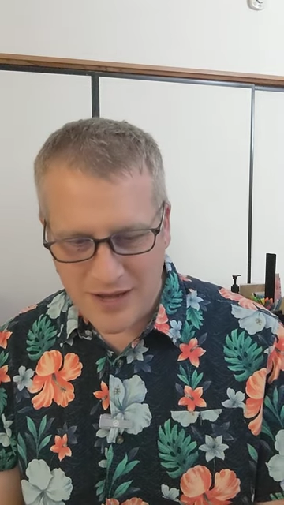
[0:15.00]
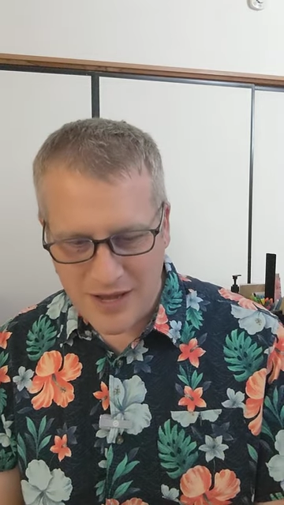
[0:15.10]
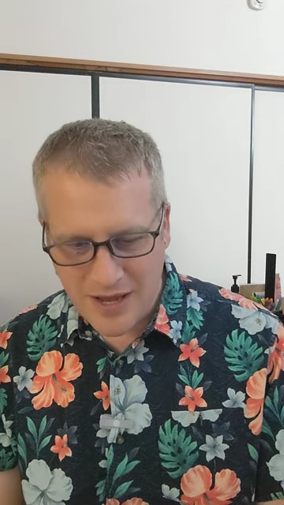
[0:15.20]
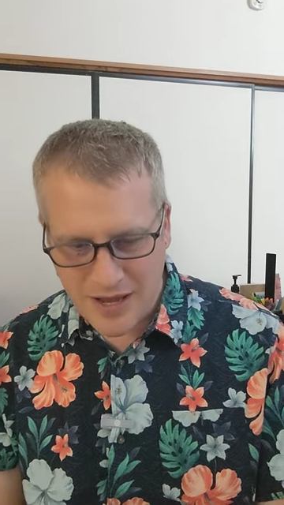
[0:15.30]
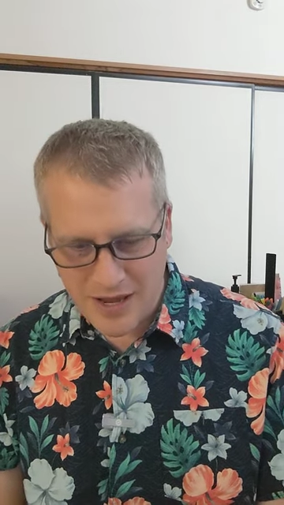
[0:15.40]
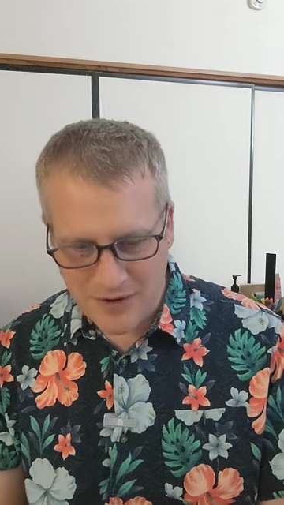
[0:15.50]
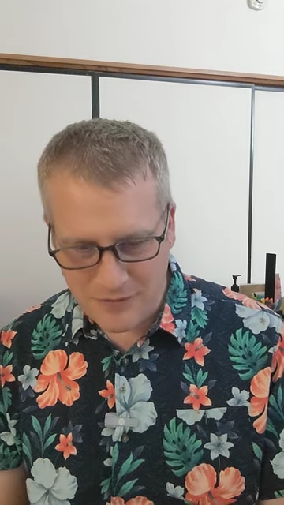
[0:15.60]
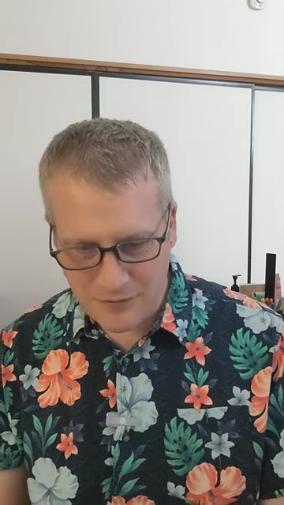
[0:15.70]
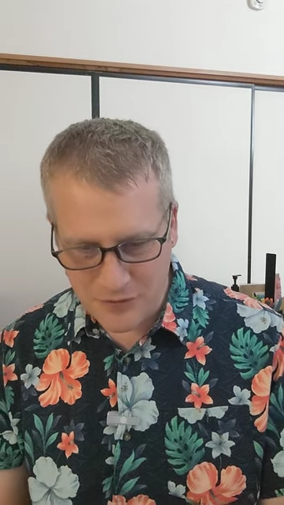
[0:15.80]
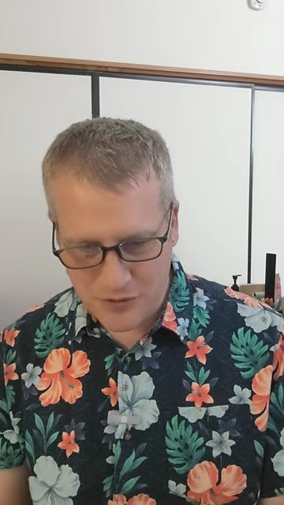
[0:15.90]

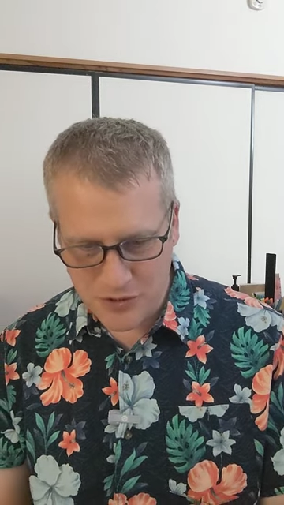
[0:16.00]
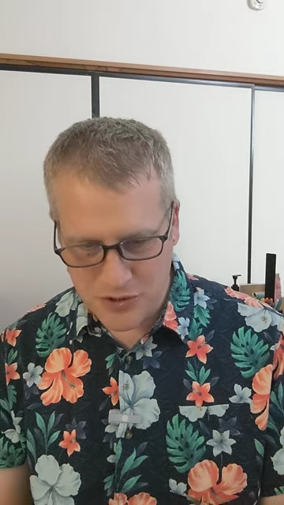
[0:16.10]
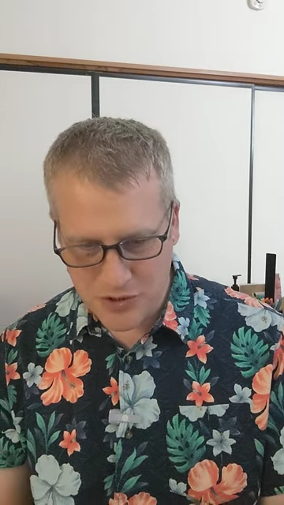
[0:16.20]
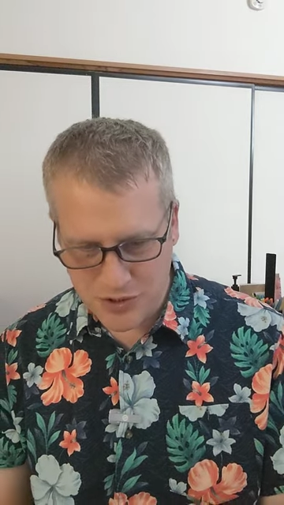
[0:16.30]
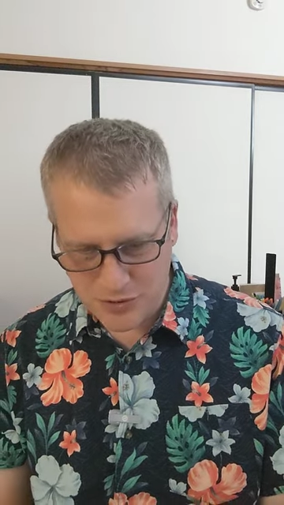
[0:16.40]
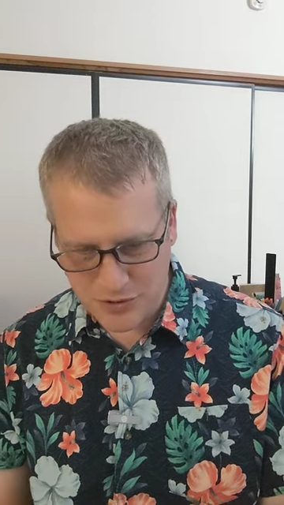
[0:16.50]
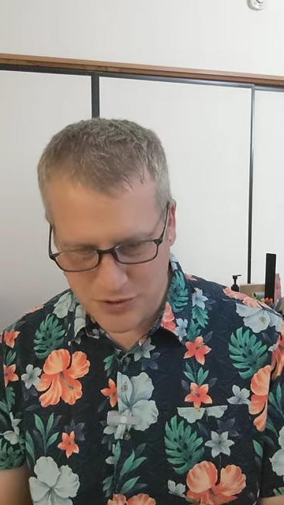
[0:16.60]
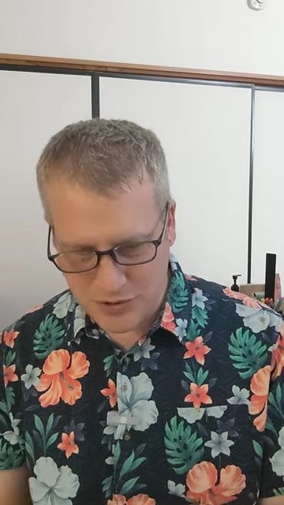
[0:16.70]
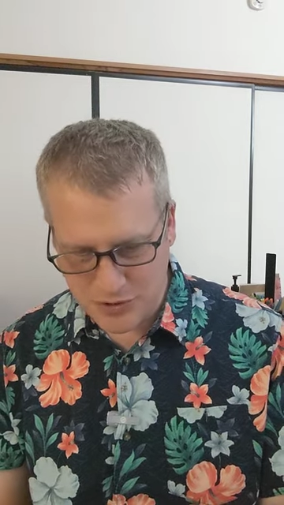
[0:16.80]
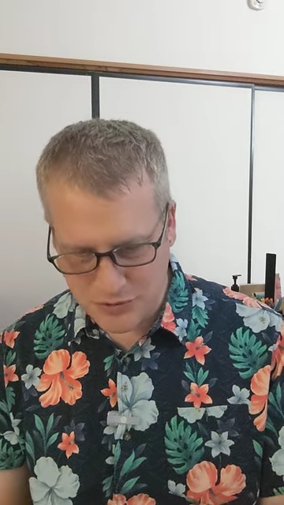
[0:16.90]
and verse, what
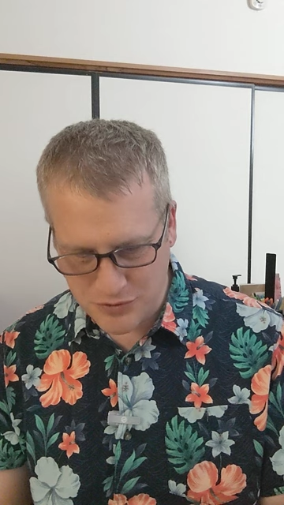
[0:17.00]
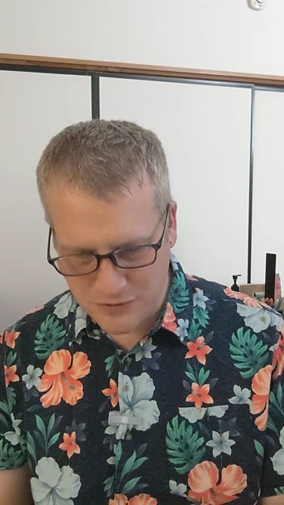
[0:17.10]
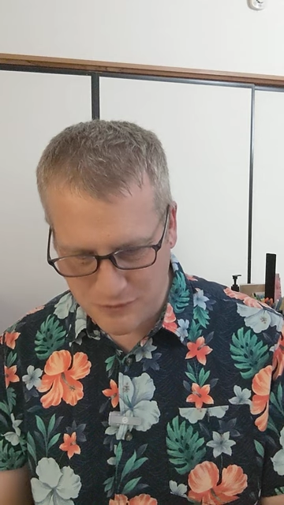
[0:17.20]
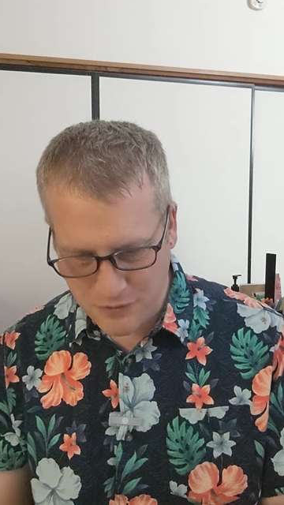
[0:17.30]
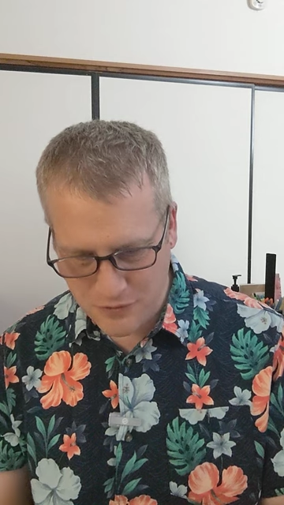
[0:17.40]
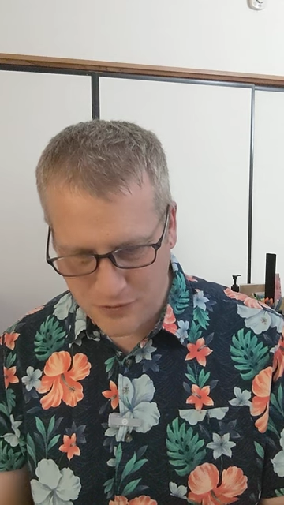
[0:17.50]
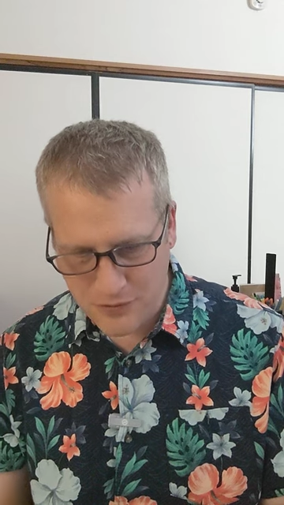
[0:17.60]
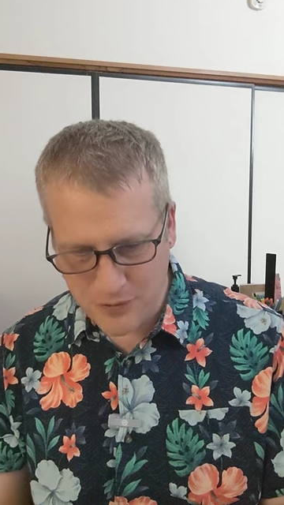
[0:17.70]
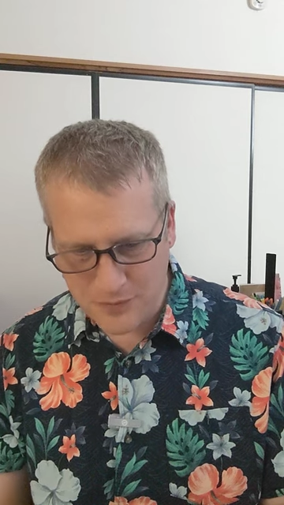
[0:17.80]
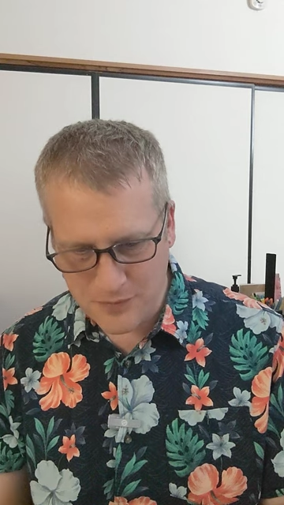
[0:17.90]
is this, 34?
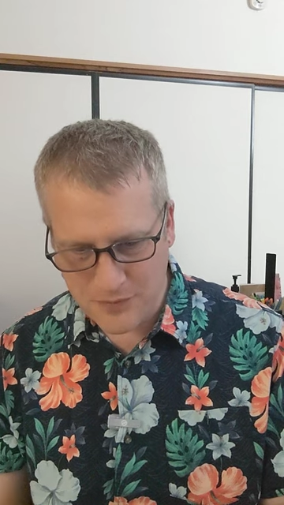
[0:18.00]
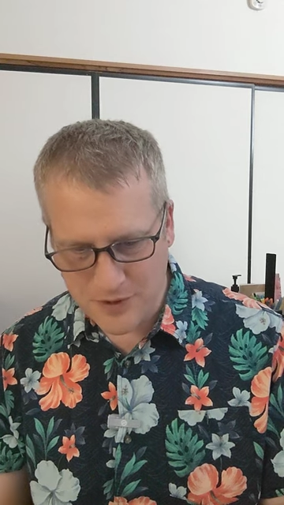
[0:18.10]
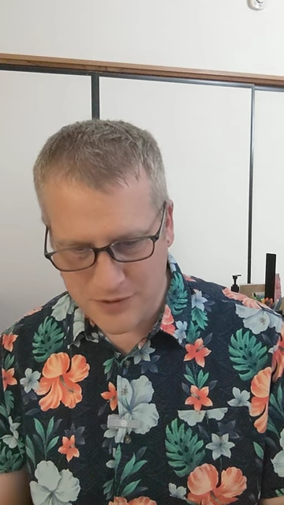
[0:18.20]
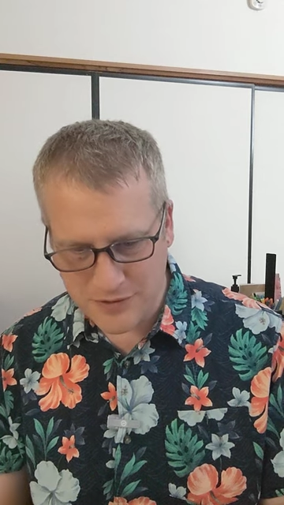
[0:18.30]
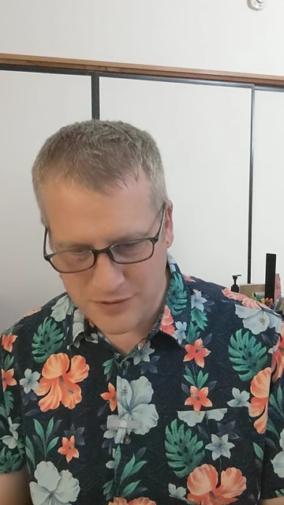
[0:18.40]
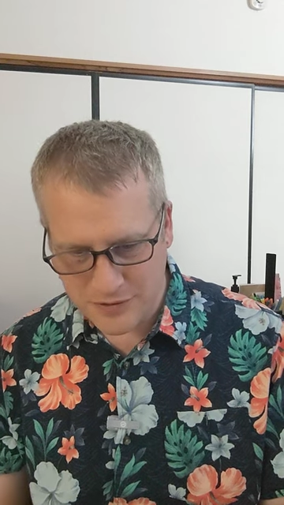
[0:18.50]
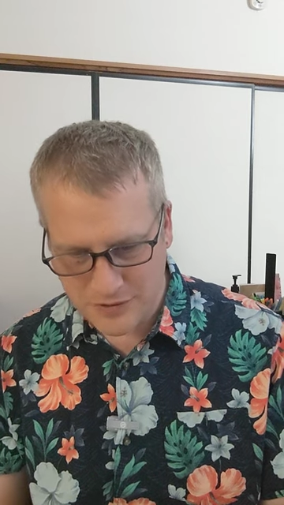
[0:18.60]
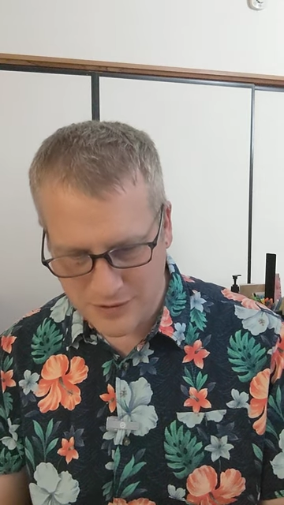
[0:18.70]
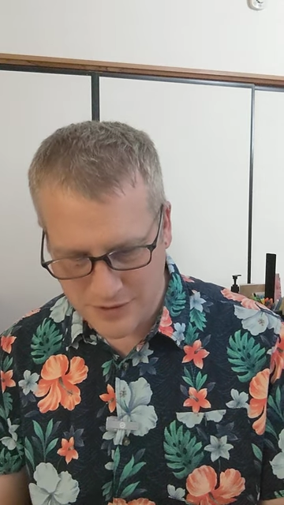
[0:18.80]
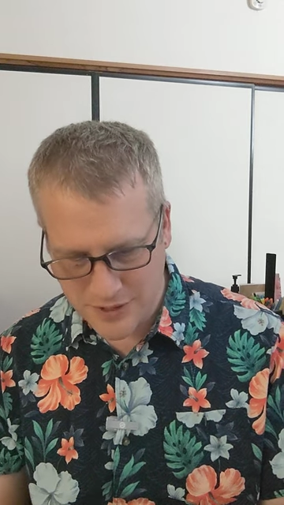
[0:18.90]
Nope, that's,
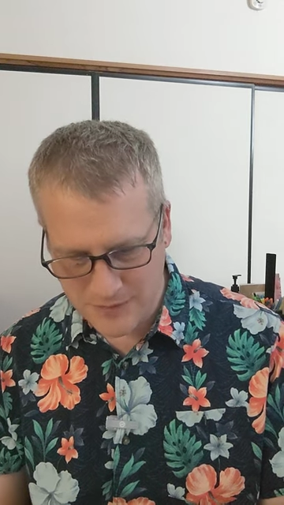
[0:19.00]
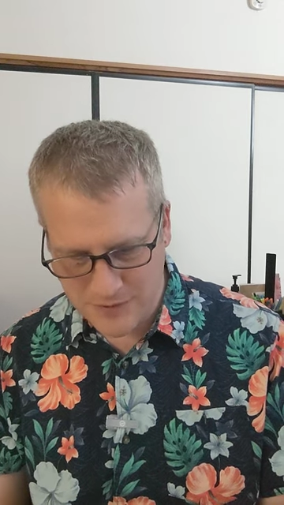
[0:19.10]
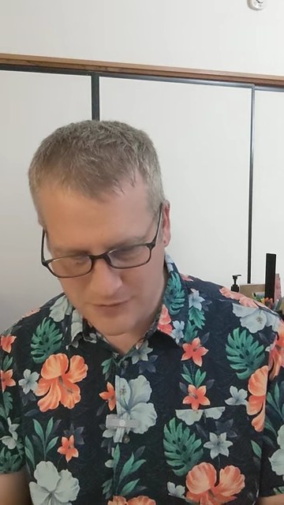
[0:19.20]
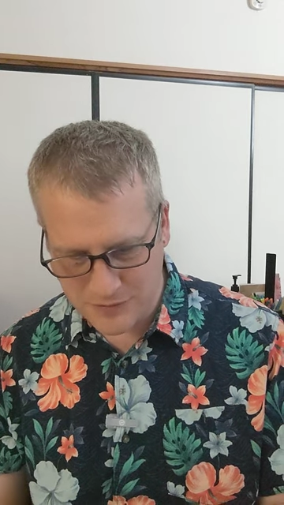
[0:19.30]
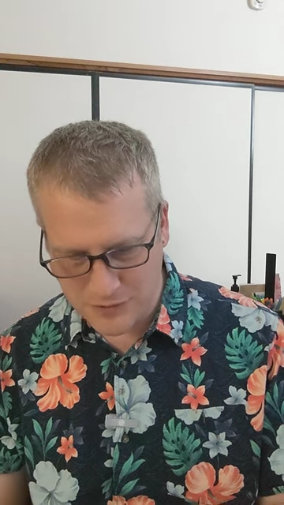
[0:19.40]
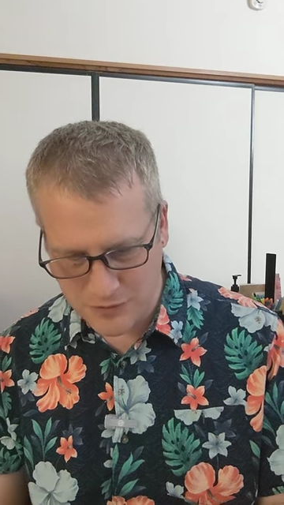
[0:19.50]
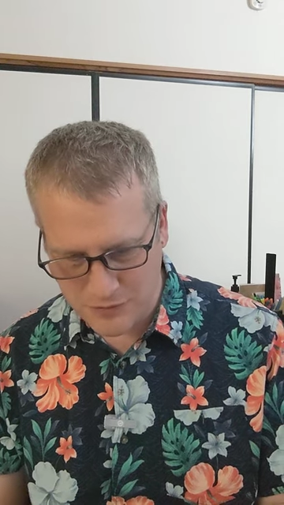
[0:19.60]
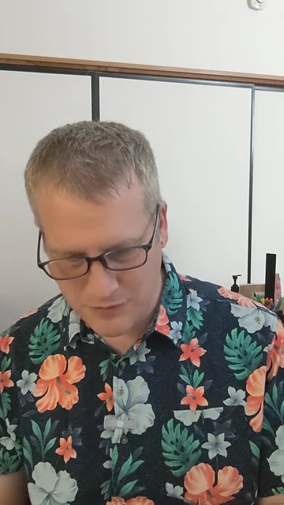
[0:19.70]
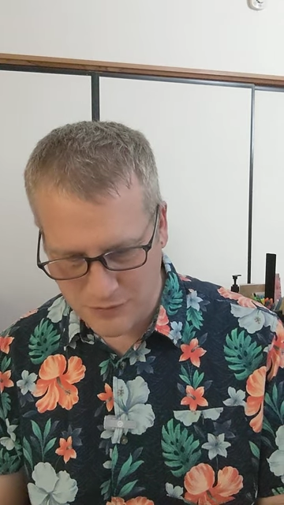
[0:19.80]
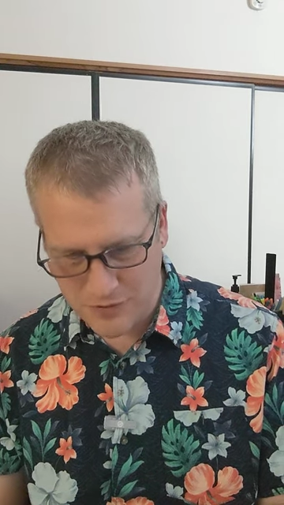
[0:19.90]
yep, that's verse 34.